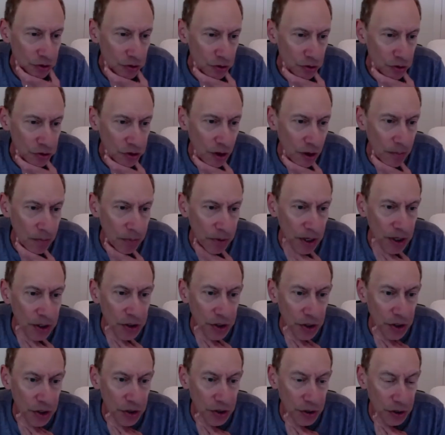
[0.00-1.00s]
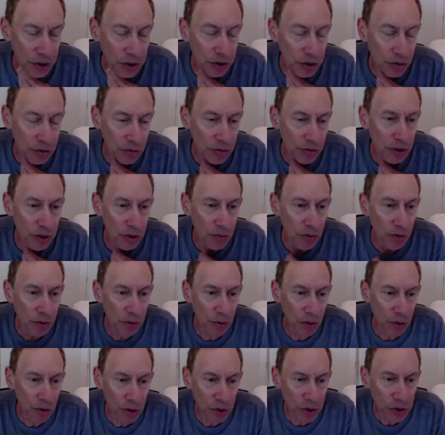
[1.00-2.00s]
Some places, including what
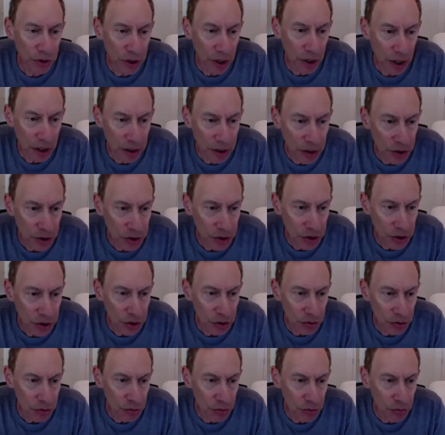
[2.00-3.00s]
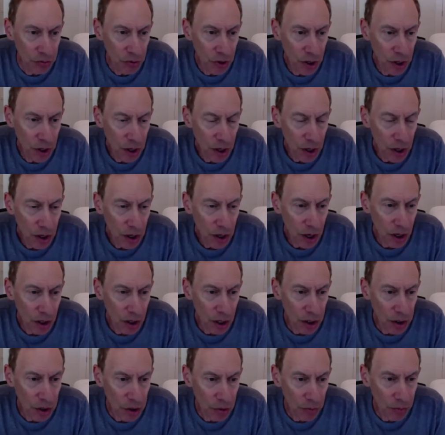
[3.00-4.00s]
Laura's done, is to,
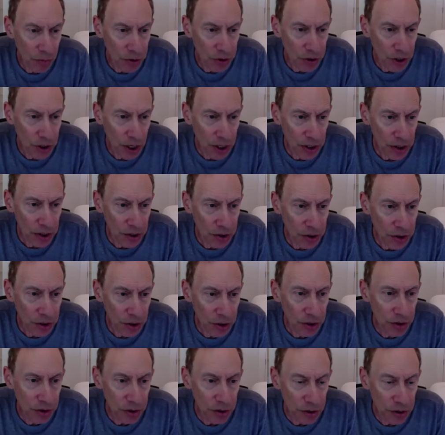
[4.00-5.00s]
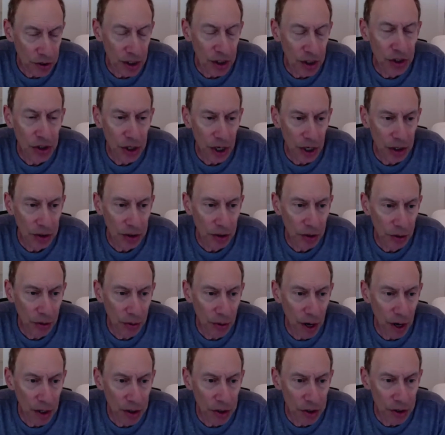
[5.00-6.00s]
and Humacyte is to
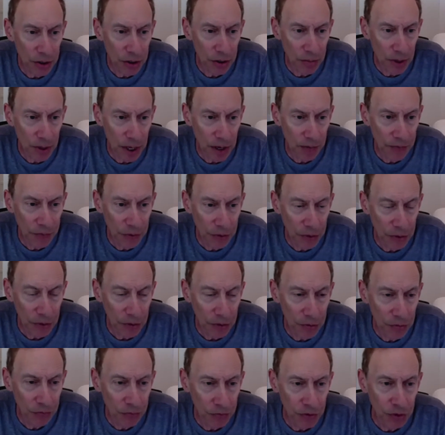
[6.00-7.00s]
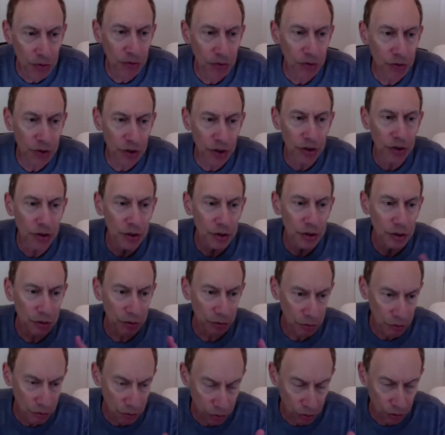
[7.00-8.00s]
decellularize them after you've used it to
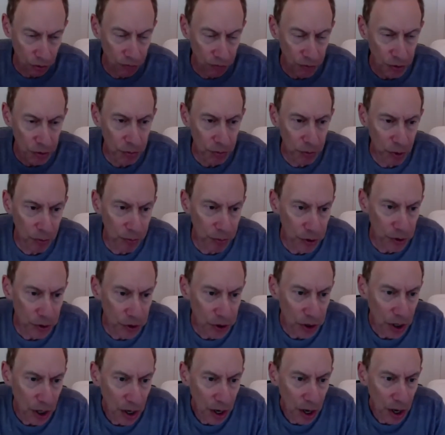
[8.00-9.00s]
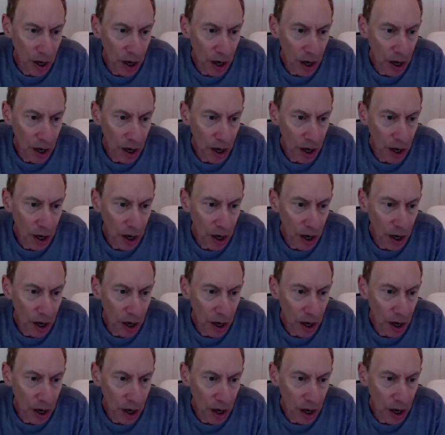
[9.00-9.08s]
serve its purpose.